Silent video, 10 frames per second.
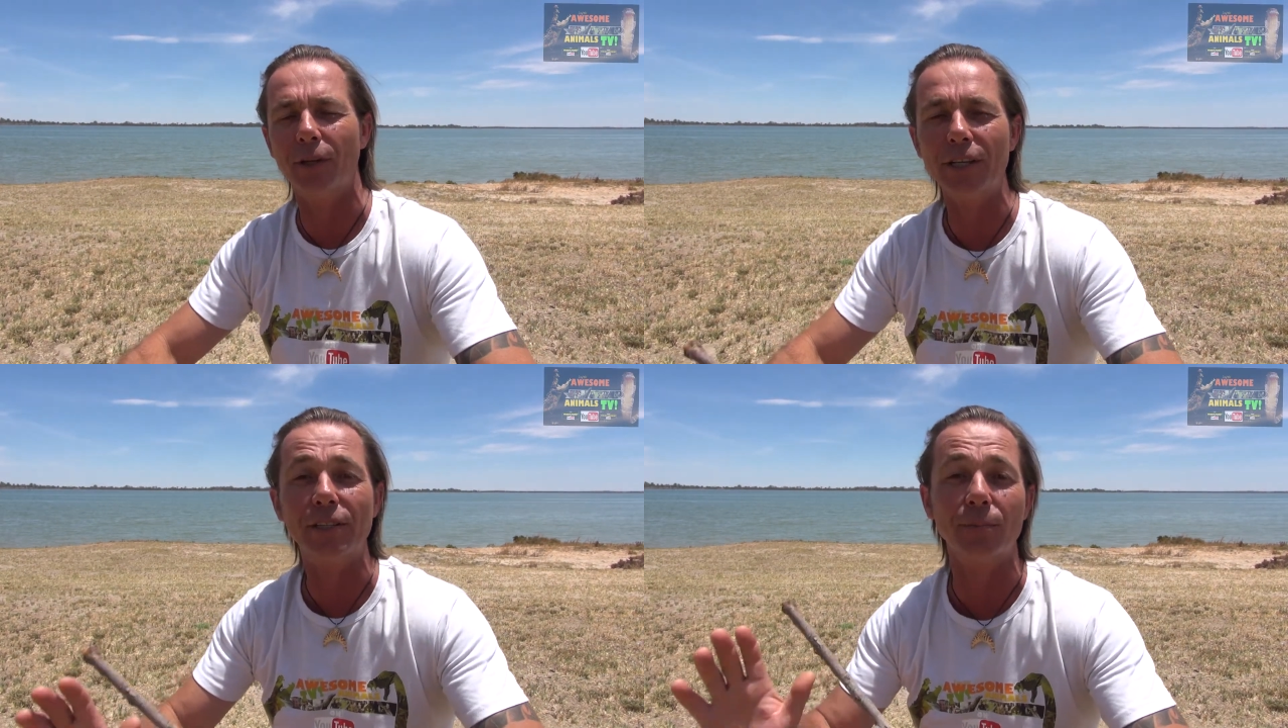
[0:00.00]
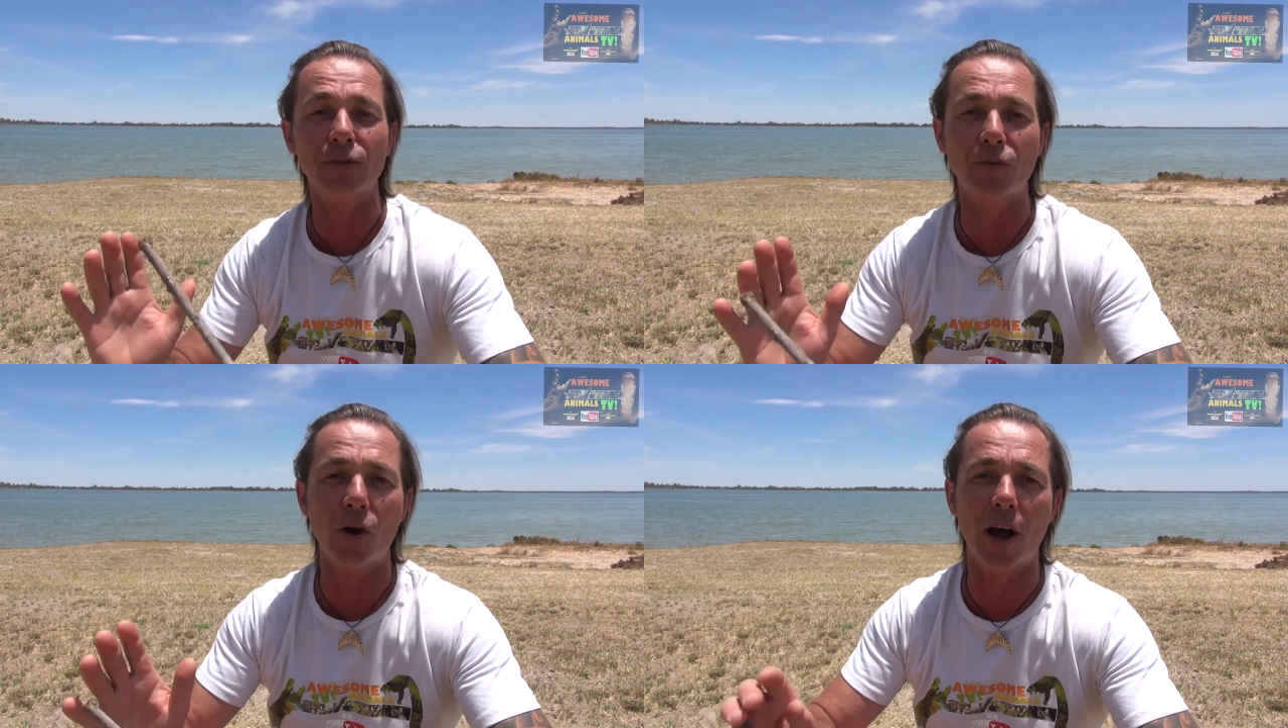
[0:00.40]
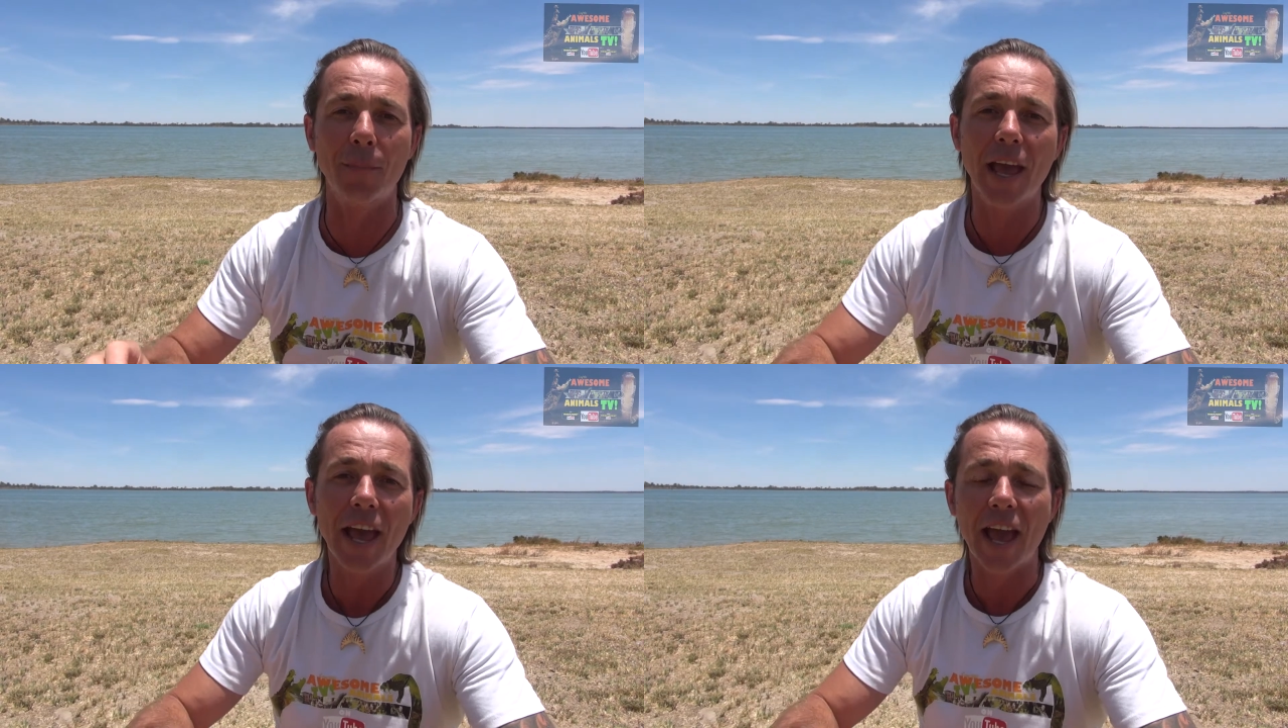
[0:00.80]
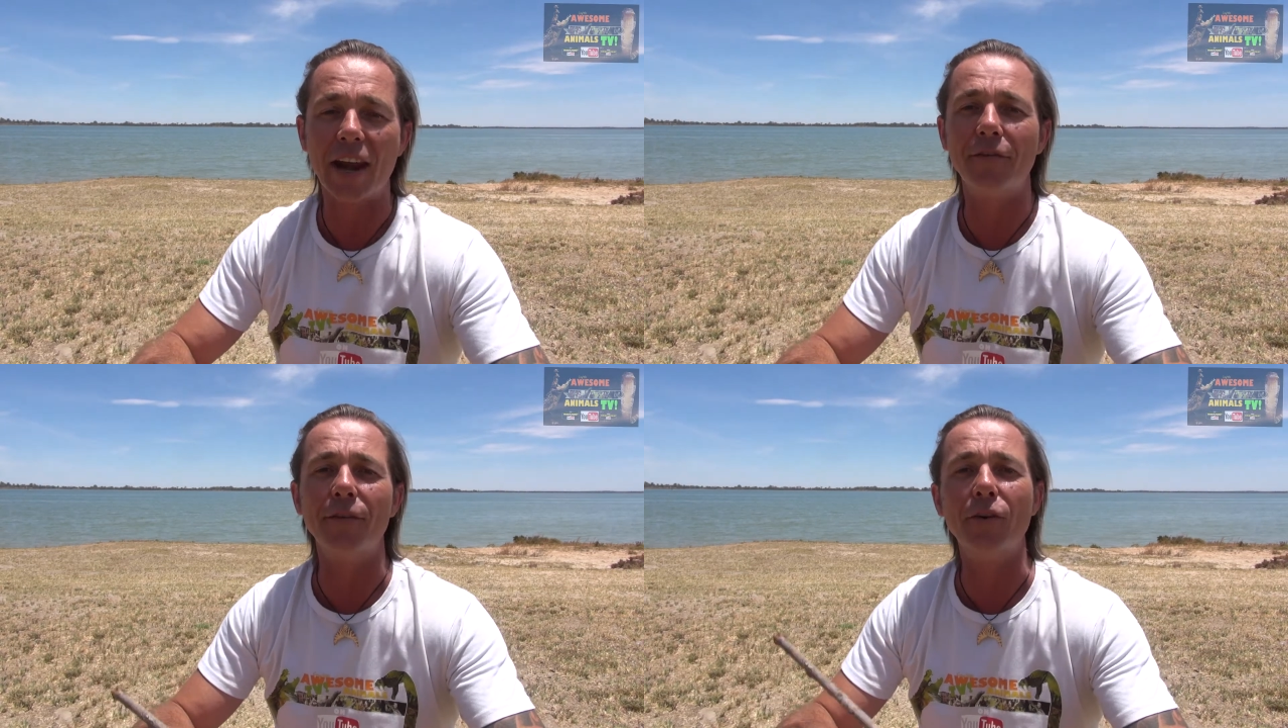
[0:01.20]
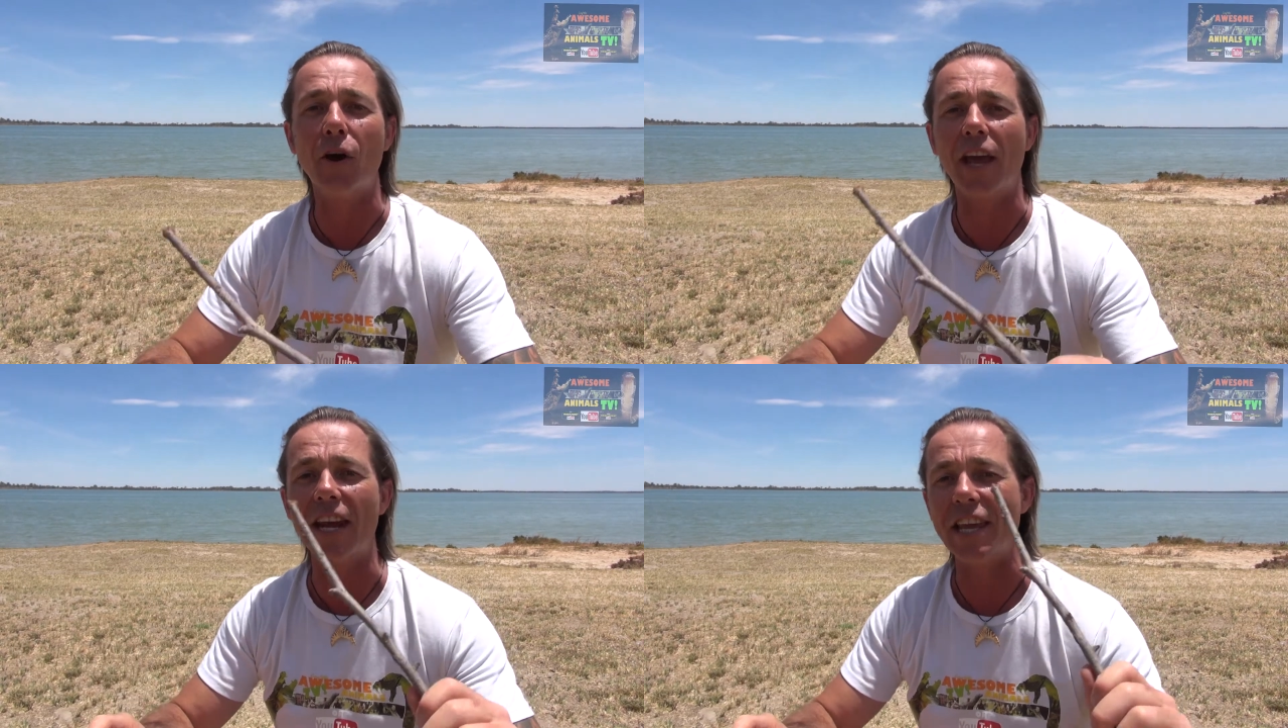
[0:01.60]
Please subscribe, and if you've
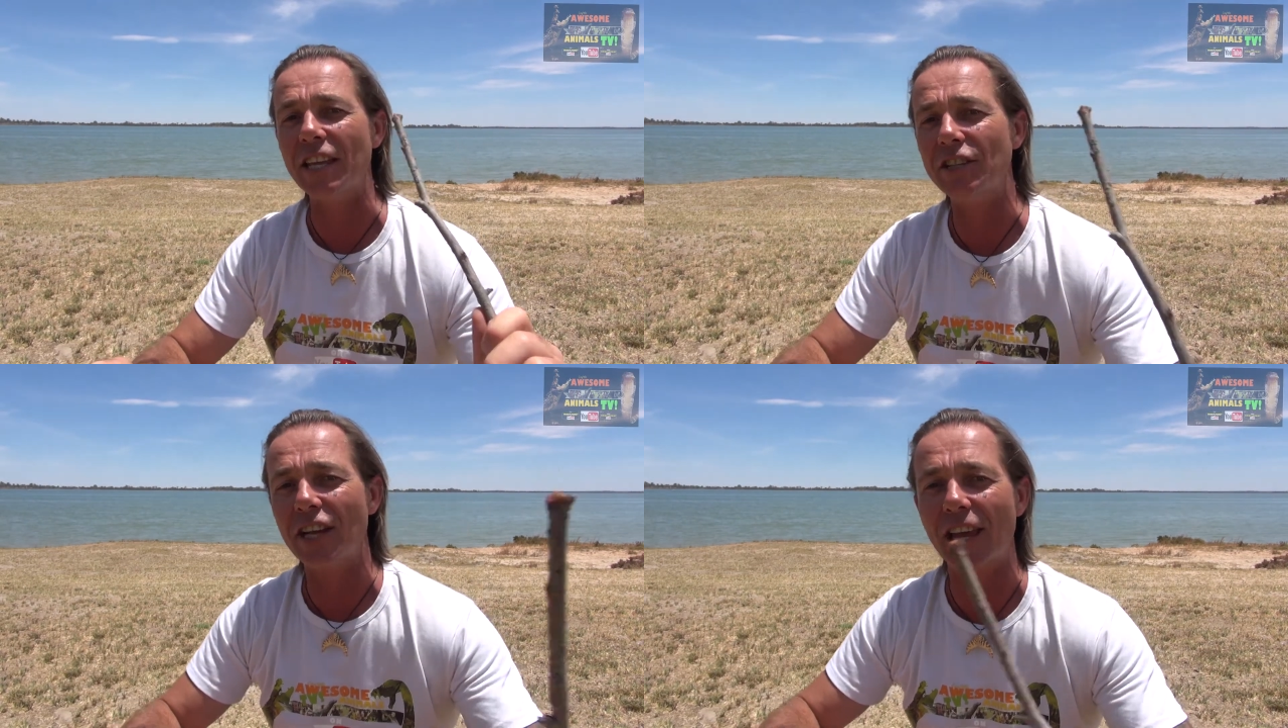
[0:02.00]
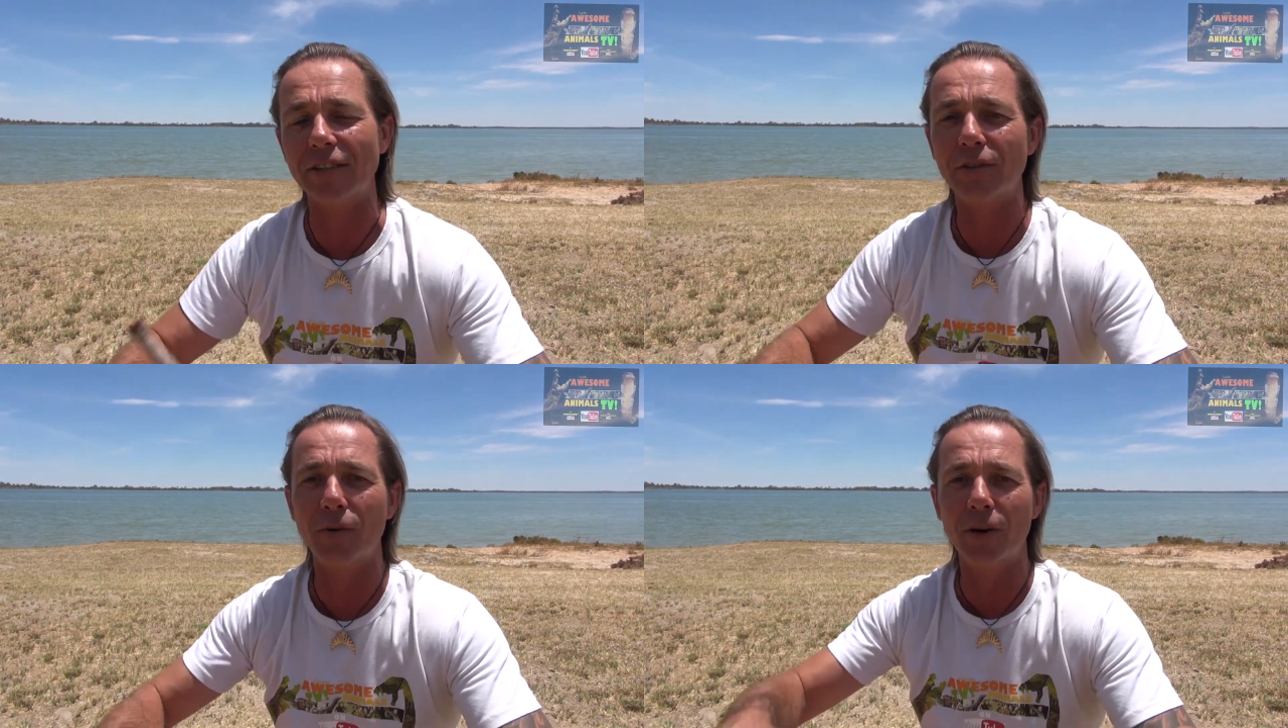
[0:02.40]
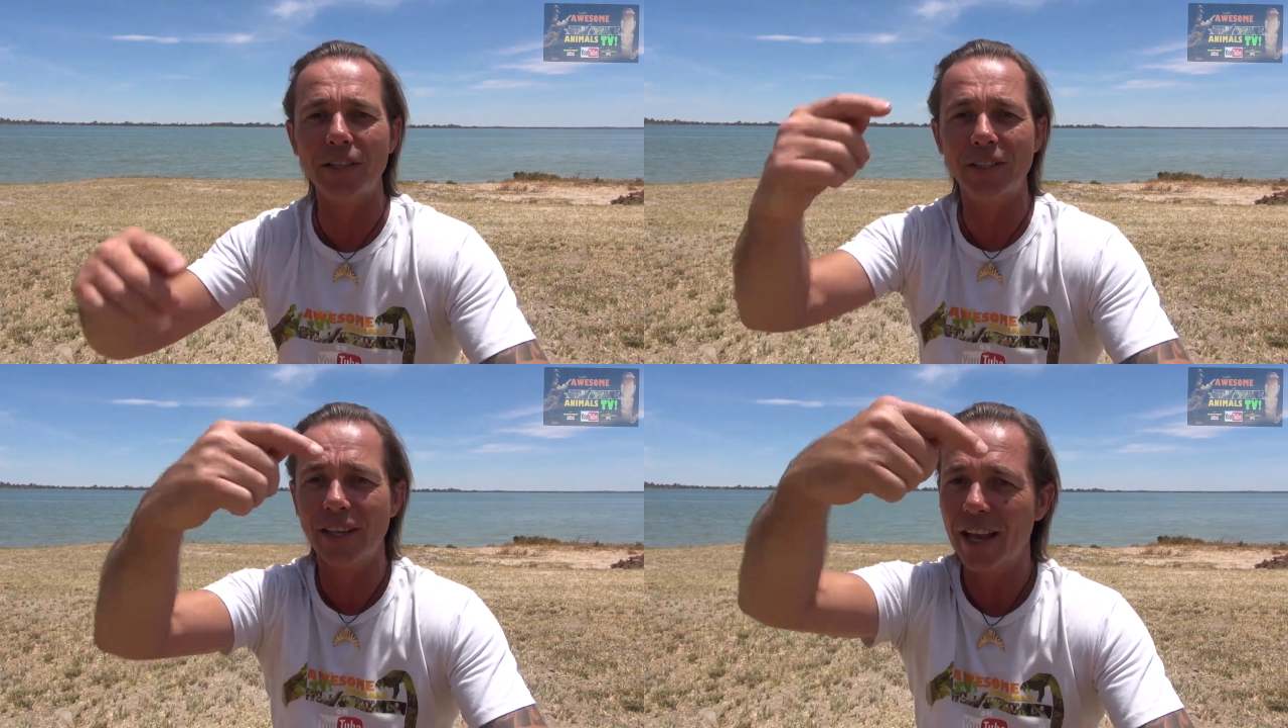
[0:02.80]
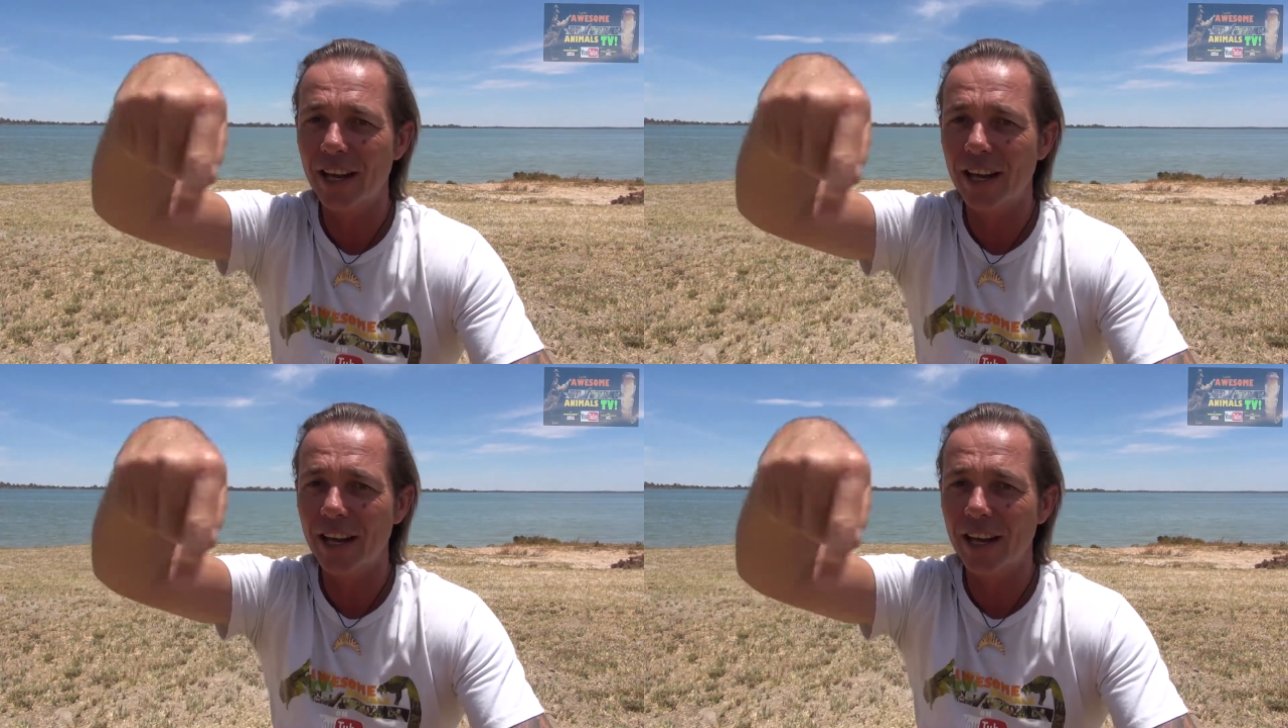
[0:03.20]
got any inch ant stories,